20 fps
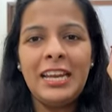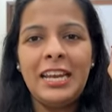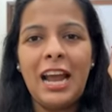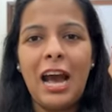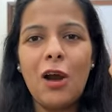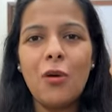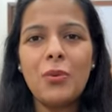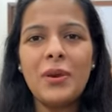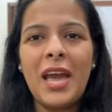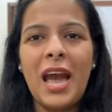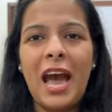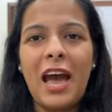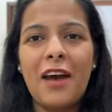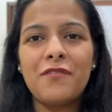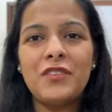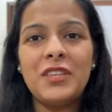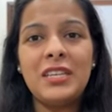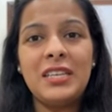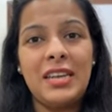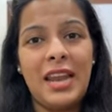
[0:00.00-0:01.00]
Now we
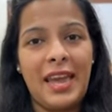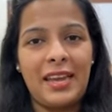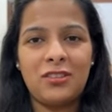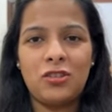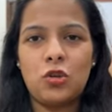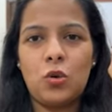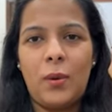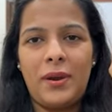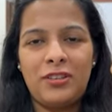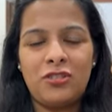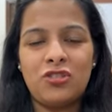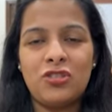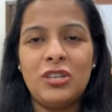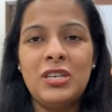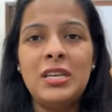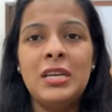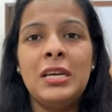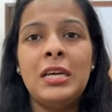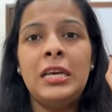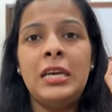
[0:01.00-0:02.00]
have the next question.